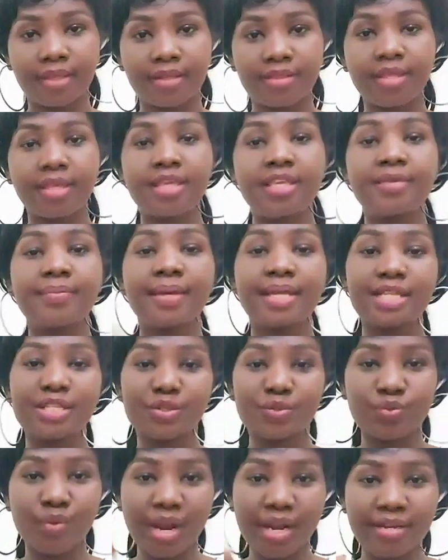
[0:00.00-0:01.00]
The email is
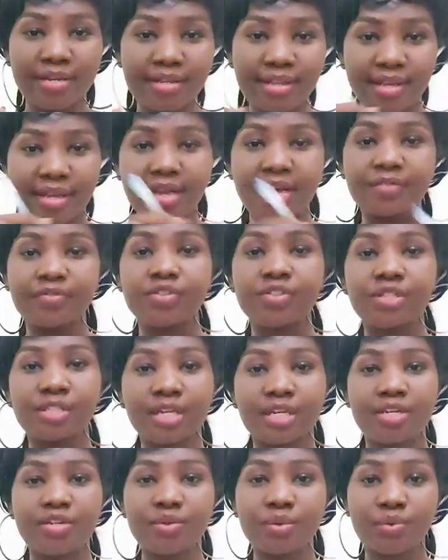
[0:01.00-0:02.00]
right there. I've
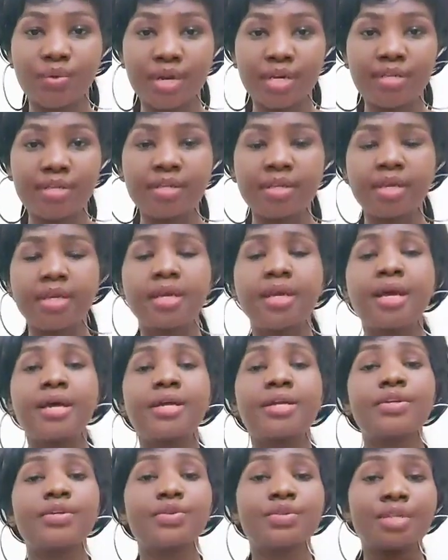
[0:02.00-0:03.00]
shared it already.
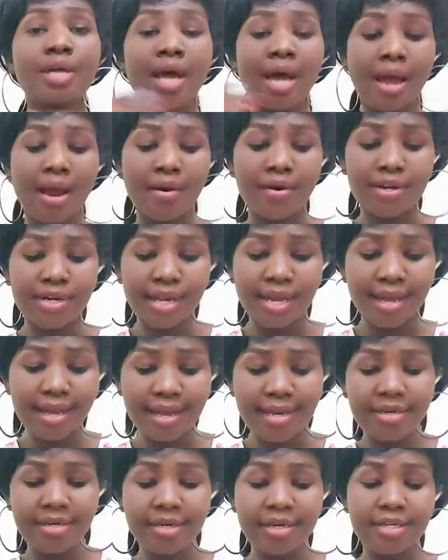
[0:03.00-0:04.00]

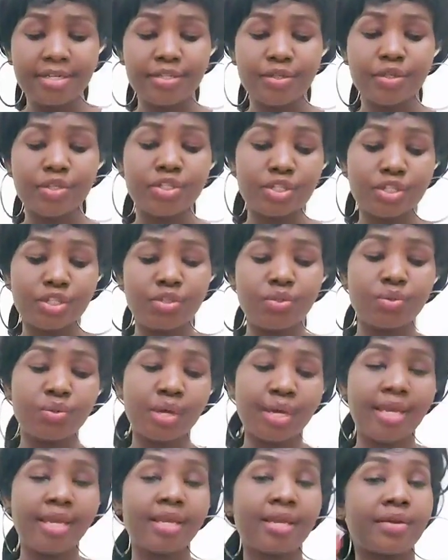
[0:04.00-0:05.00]
Ariane.qa
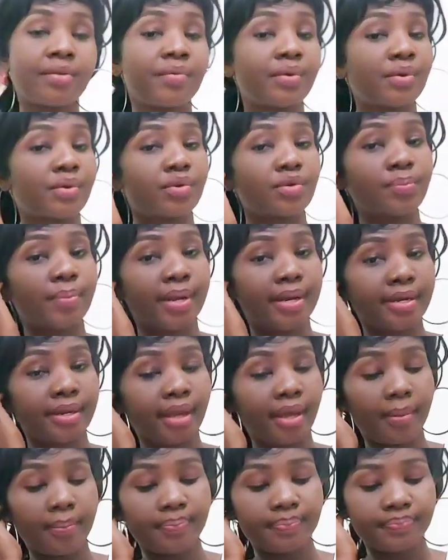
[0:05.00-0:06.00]
recruitment.
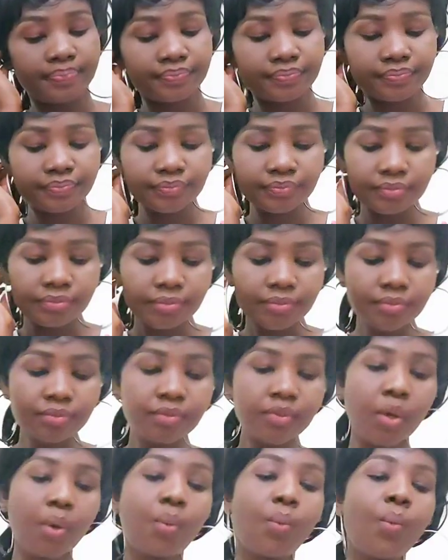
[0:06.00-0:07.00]
Yeah.
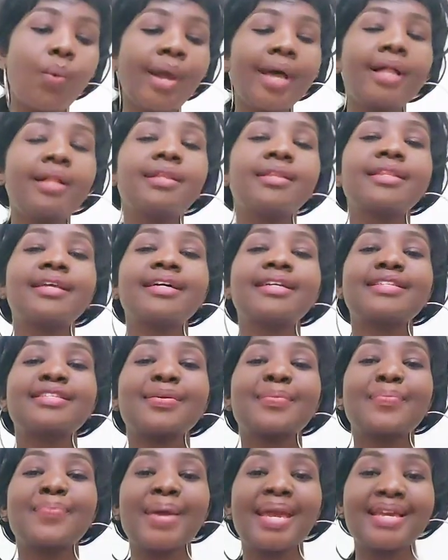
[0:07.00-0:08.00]
Well, that is
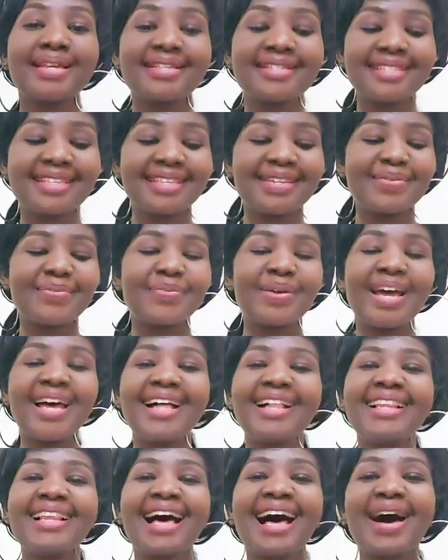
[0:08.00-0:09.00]
amazing.
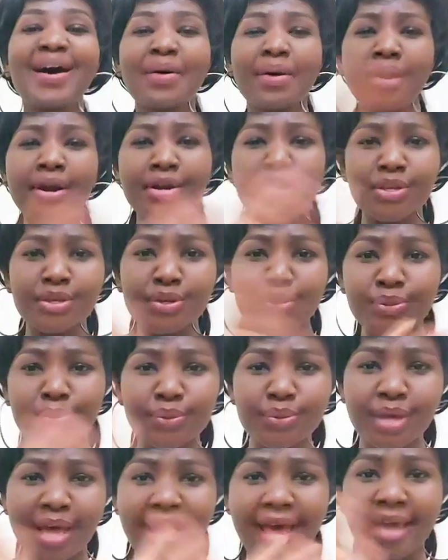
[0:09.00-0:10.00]
Well, how are
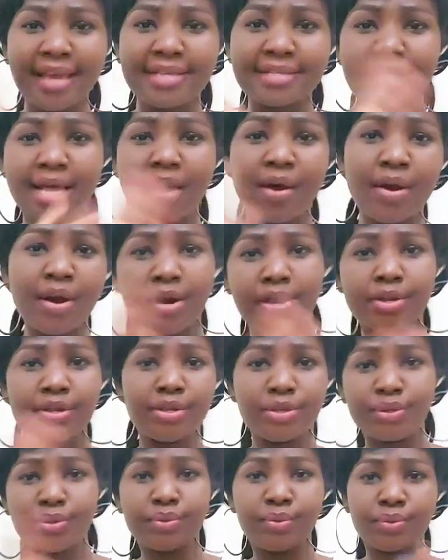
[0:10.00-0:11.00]
you guys? How are
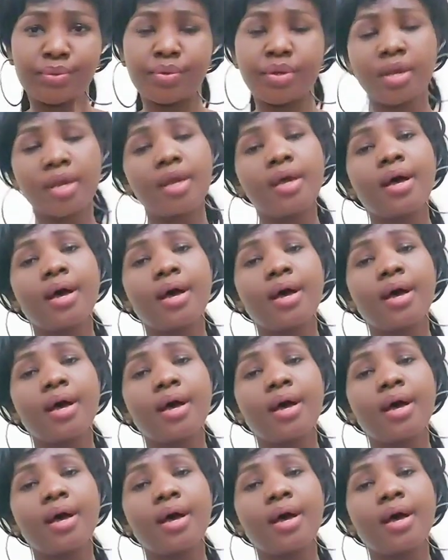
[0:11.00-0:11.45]
you?